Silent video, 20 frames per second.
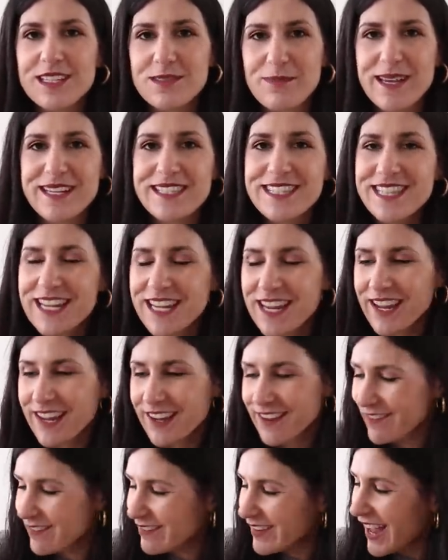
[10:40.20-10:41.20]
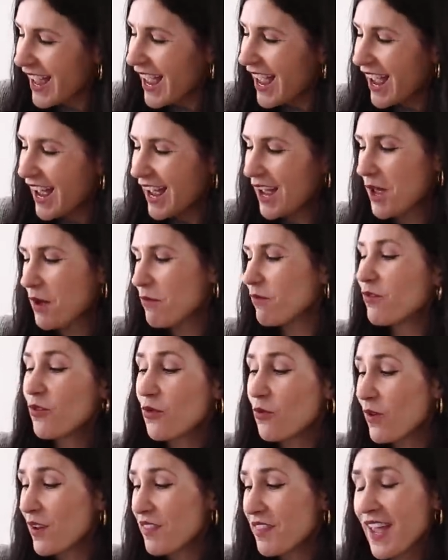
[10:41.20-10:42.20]
expensive um,
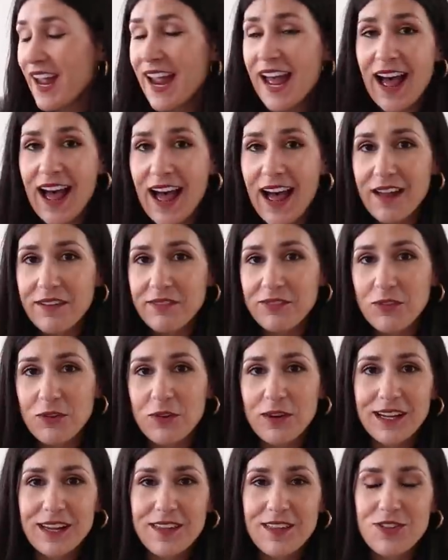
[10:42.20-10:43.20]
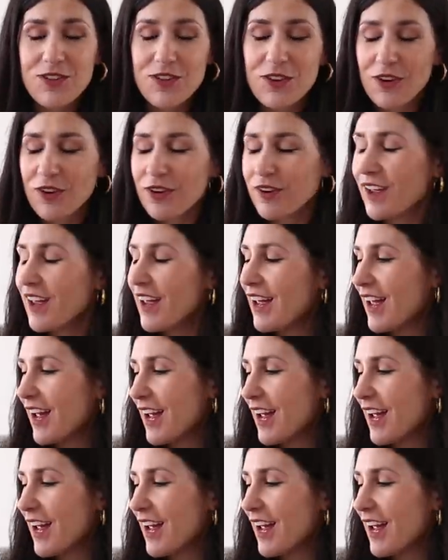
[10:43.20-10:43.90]
for what they are for a leather shoe,